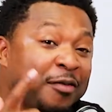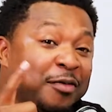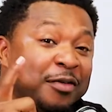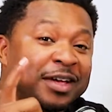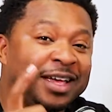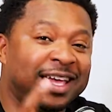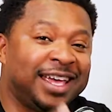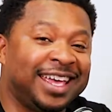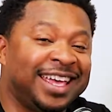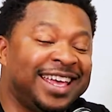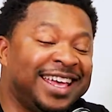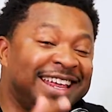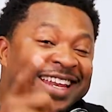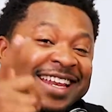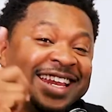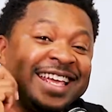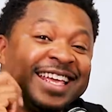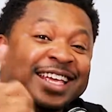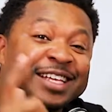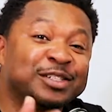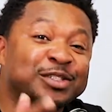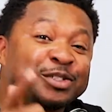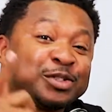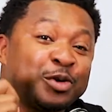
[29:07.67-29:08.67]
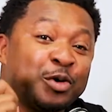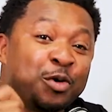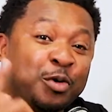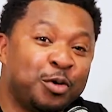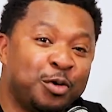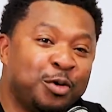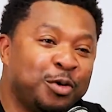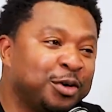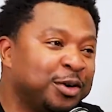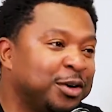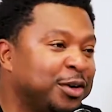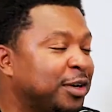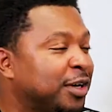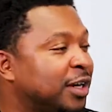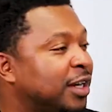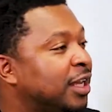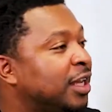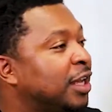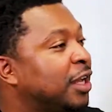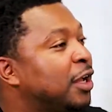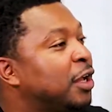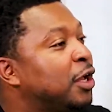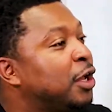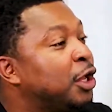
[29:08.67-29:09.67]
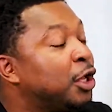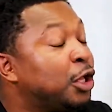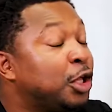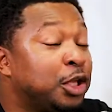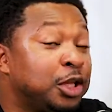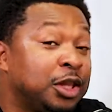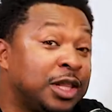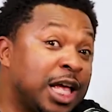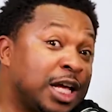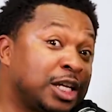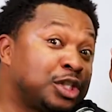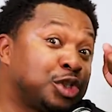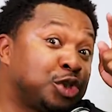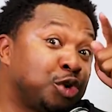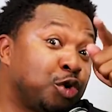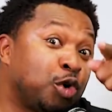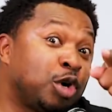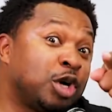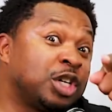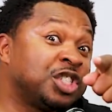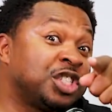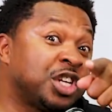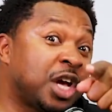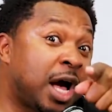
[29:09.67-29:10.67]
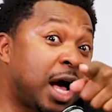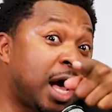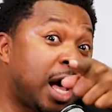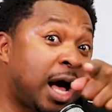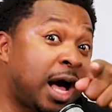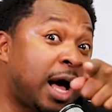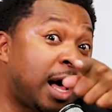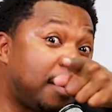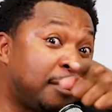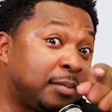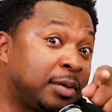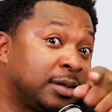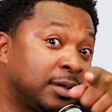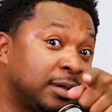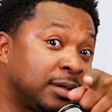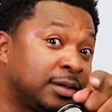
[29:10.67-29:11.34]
in his corner, that's your job.